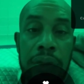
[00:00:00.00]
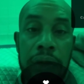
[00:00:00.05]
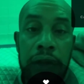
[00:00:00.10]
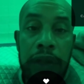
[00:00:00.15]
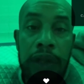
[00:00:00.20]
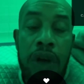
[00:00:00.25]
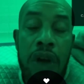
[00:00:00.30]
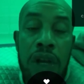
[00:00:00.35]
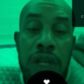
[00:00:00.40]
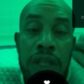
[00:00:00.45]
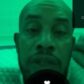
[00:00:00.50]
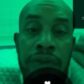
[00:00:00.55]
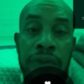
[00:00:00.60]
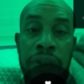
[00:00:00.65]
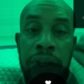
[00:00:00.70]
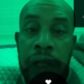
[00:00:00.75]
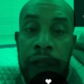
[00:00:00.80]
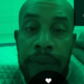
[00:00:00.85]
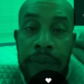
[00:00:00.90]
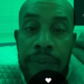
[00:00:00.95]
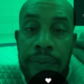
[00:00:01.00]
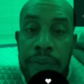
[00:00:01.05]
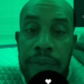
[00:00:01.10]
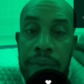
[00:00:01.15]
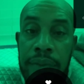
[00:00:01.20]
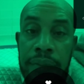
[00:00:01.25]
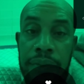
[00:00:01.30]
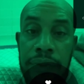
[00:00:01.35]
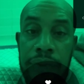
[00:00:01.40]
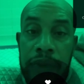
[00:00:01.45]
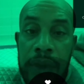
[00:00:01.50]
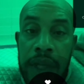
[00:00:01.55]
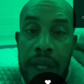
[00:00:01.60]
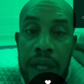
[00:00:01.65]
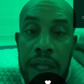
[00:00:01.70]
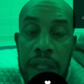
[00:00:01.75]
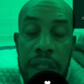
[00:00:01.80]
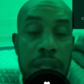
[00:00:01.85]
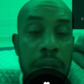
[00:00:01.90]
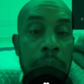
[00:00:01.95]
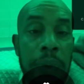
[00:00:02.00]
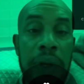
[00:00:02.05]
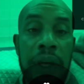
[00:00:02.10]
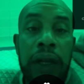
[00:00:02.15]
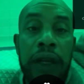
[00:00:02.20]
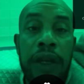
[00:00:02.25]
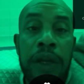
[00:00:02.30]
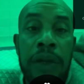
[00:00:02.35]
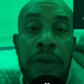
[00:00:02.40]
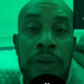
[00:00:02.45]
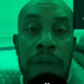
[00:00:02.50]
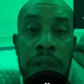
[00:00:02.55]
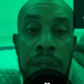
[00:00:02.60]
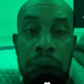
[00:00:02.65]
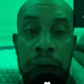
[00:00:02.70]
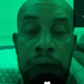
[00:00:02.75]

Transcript: cost-free, shipping included,